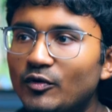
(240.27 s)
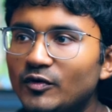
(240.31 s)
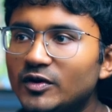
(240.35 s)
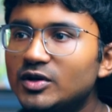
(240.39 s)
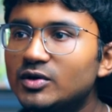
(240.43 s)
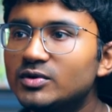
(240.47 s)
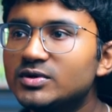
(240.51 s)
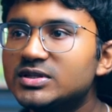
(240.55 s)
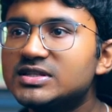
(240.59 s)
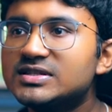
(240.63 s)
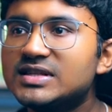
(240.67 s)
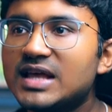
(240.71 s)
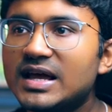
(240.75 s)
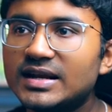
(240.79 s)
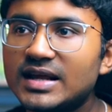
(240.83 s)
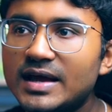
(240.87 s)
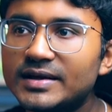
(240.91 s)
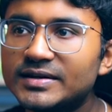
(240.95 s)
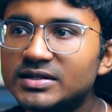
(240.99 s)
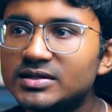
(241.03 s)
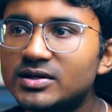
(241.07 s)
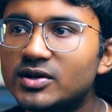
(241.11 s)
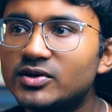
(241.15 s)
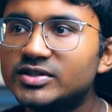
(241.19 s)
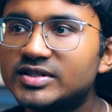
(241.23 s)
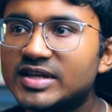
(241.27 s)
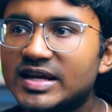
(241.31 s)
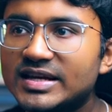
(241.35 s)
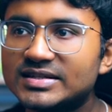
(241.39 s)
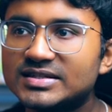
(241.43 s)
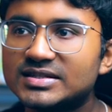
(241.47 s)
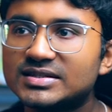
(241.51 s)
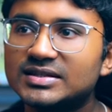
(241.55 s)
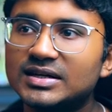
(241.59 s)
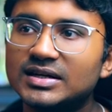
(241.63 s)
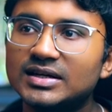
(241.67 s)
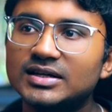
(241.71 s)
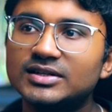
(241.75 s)
you will notice that I did not get
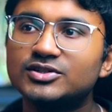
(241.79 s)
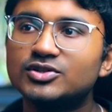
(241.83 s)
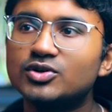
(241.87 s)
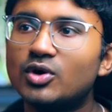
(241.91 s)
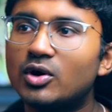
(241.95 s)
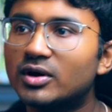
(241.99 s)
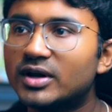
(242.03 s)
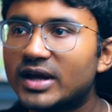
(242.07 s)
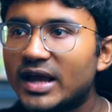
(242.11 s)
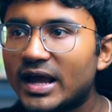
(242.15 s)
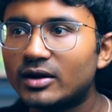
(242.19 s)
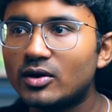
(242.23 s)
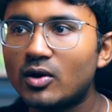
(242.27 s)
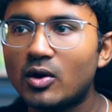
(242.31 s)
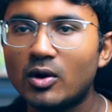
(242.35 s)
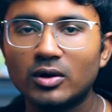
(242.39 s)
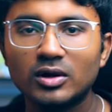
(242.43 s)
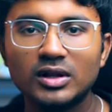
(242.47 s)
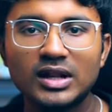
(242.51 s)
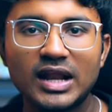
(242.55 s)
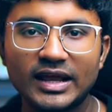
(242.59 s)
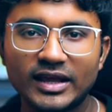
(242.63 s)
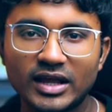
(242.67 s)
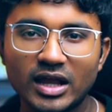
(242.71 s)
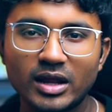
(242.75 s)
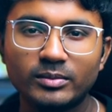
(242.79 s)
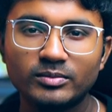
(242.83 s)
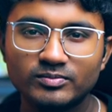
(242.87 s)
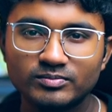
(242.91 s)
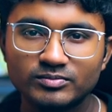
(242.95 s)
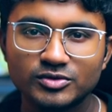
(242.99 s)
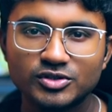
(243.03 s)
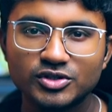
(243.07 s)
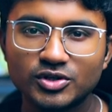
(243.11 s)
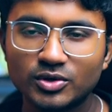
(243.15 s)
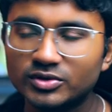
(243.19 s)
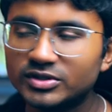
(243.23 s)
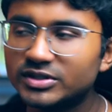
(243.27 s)
the dock and all like I
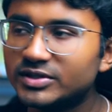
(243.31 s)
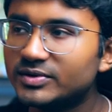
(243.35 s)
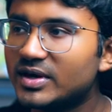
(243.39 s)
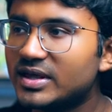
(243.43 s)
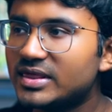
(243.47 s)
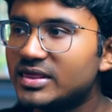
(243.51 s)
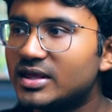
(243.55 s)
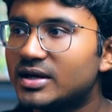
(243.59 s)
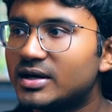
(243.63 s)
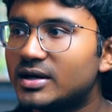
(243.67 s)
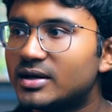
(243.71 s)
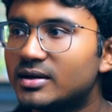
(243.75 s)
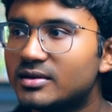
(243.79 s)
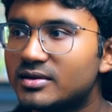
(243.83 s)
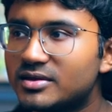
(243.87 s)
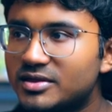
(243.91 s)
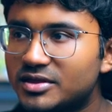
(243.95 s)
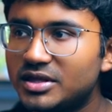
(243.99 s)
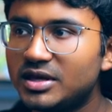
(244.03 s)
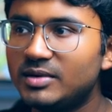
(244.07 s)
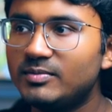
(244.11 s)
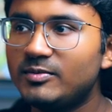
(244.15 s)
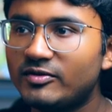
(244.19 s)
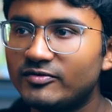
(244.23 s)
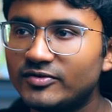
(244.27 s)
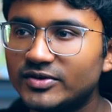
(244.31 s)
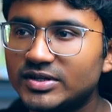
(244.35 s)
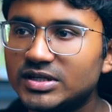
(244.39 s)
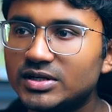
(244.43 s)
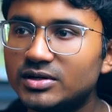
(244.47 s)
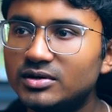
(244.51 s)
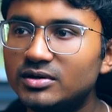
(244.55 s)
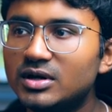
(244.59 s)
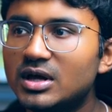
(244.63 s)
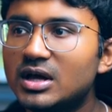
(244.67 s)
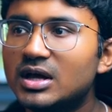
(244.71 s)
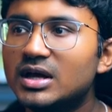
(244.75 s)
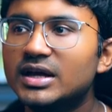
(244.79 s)
showed you in the theming video.
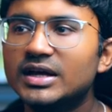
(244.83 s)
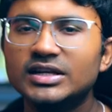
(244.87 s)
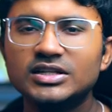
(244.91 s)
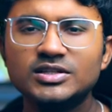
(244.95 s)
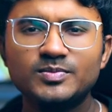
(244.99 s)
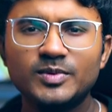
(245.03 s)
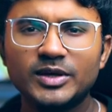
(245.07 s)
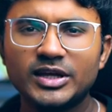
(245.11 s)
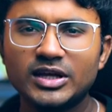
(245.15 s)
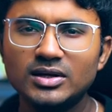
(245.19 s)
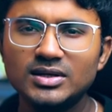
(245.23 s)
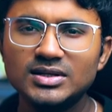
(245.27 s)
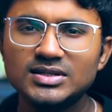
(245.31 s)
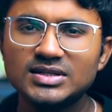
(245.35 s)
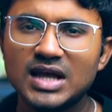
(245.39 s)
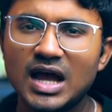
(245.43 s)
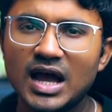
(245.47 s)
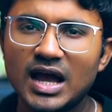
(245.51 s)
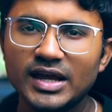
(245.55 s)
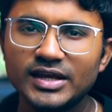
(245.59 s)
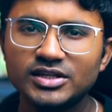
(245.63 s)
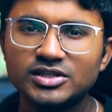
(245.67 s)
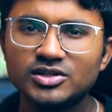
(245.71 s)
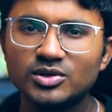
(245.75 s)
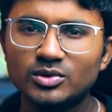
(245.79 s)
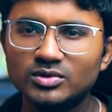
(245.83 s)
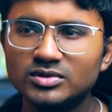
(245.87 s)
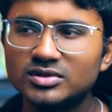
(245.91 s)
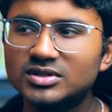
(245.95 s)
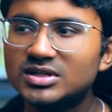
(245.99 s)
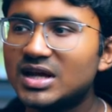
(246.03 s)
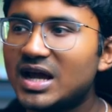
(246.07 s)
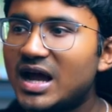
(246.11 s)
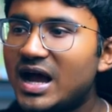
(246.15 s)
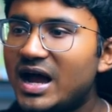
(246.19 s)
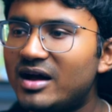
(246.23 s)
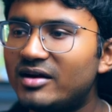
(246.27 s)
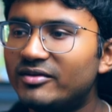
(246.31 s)
It is because I don't
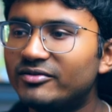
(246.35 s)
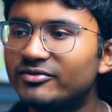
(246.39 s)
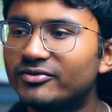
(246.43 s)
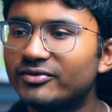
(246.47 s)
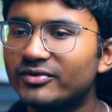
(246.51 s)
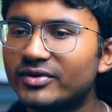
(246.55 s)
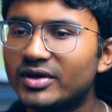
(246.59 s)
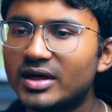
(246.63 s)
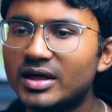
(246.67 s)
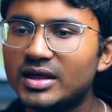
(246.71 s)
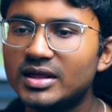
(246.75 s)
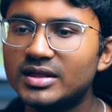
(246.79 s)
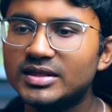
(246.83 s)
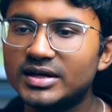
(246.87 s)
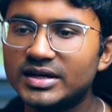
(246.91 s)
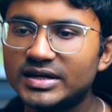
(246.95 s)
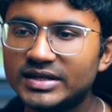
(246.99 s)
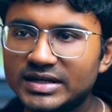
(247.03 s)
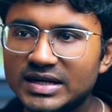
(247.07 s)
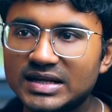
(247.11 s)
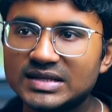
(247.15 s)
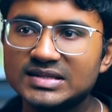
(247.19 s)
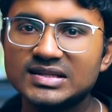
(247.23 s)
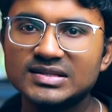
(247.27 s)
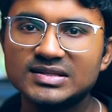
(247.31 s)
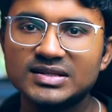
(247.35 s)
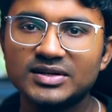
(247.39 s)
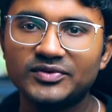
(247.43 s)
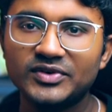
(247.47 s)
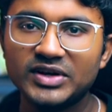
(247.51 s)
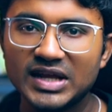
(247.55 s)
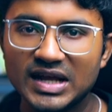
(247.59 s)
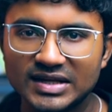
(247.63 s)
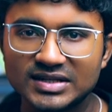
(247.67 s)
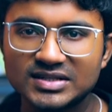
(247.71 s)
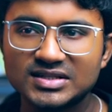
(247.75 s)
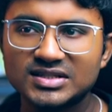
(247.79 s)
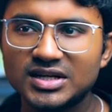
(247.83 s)
have uh, the necessary
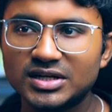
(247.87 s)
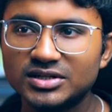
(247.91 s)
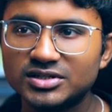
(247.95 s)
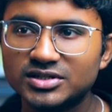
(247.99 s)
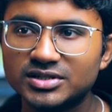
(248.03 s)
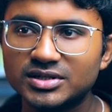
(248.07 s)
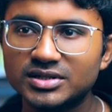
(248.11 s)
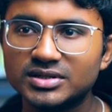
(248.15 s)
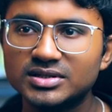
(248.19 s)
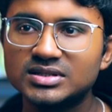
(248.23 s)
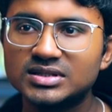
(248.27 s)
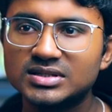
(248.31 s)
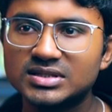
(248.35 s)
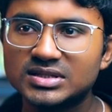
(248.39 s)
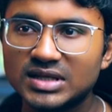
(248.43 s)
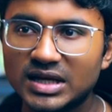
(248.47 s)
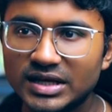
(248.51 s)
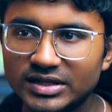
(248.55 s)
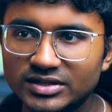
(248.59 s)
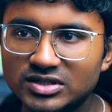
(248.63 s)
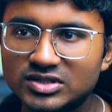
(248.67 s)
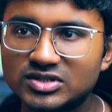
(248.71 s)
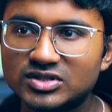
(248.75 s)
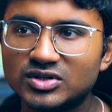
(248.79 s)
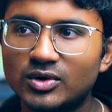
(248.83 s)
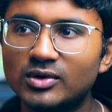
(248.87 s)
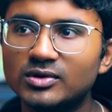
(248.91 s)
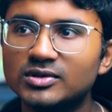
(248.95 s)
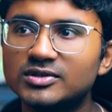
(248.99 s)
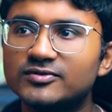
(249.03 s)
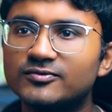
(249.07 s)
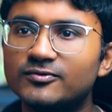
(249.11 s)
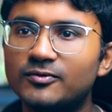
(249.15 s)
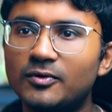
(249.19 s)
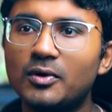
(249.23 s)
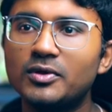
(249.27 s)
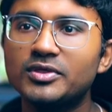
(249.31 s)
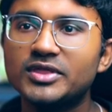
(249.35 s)
extensions installed
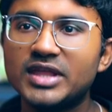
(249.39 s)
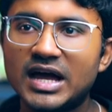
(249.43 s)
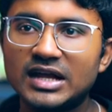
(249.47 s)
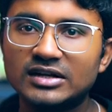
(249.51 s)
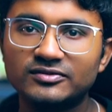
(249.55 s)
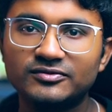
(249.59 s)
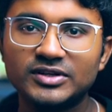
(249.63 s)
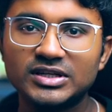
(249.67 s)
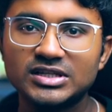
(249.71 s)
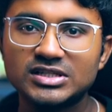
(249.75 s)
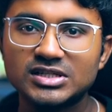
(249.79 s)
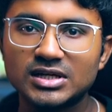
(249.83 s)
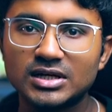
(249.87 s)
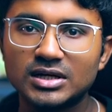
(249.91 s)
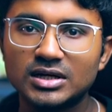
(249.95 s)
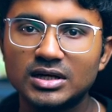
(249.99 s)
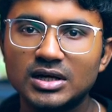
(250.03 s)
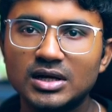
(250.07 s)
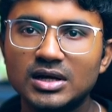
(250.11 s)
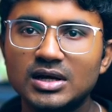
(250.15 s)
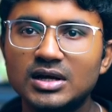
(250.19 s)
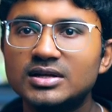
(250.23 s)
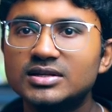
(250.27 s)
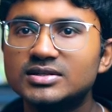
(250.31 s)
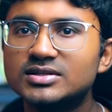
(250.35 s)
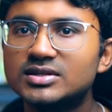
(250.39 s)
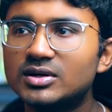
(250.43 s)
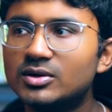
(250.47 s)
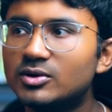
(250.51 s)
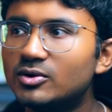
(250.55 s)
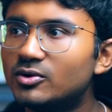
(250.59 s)
for that feature. So